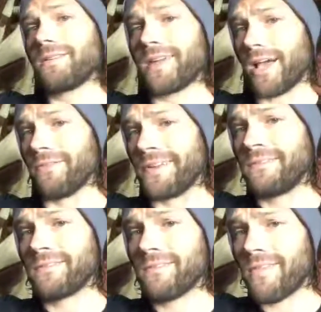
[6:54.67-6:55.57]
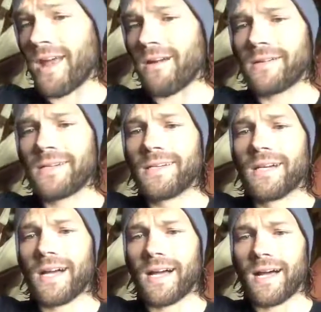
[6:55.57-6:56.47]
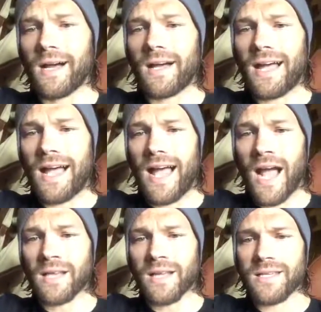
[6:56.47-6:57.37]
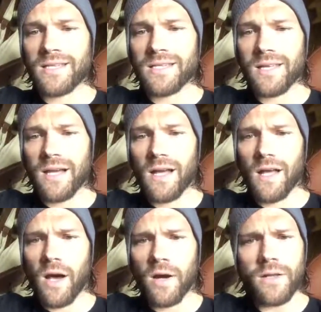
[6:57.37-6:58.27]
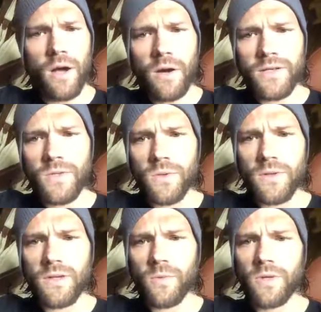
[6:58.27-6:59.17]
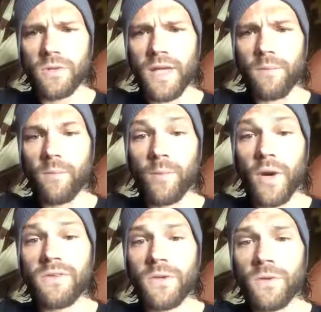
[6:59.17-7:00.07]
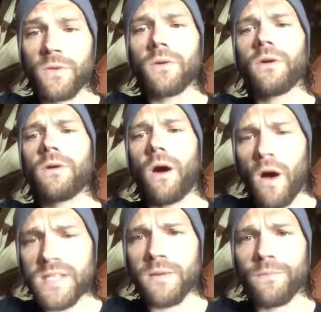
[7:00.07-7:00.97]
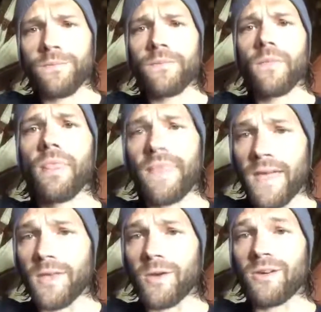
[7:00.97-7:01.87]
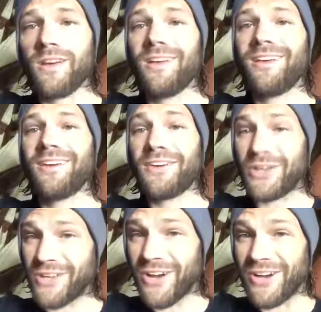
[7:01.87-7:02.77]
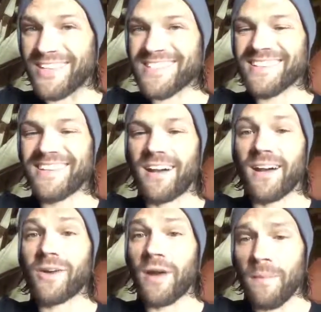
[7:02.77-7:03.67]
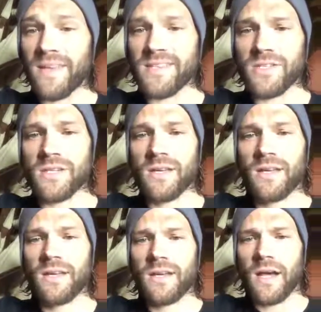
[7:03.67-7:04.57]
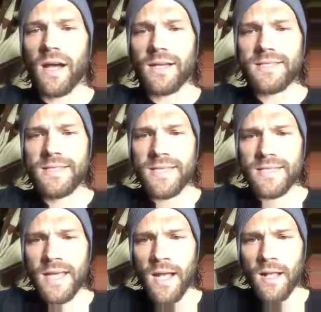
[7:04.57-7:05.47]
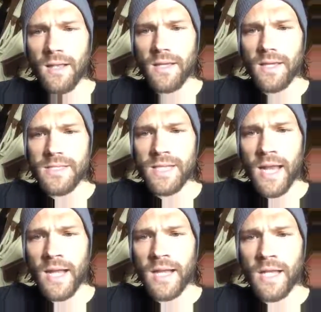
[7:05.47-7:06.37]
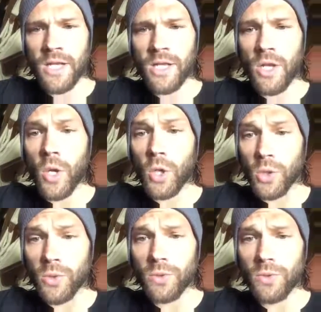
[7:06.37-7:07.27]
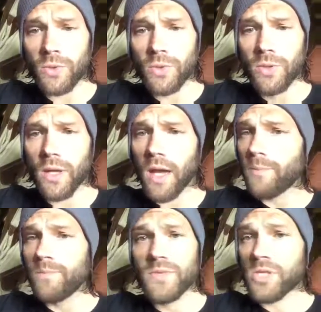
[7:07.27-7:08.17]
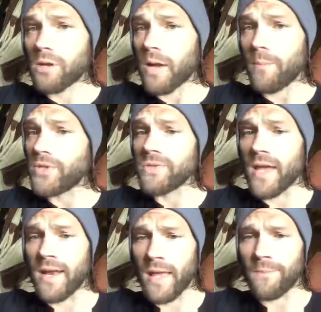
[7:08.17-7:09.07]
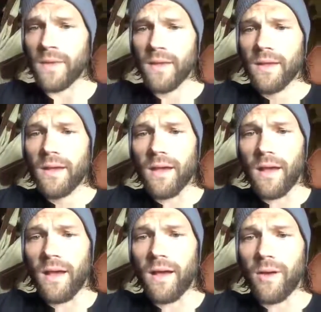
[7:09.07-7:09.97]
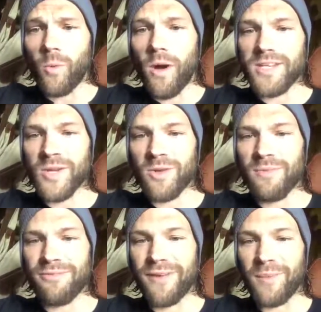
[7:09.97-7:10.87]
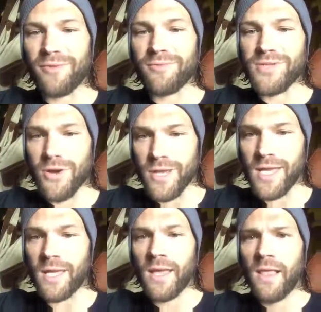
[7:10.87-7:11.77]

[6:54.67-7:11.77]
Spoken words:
Kelvin there. Alex Auditor, what a cool name. Bought two, awesome, thank you. Good cause, great message. Tazel Zenginoglu, I'm sure I butchered that name. Watching with my family from Turkey.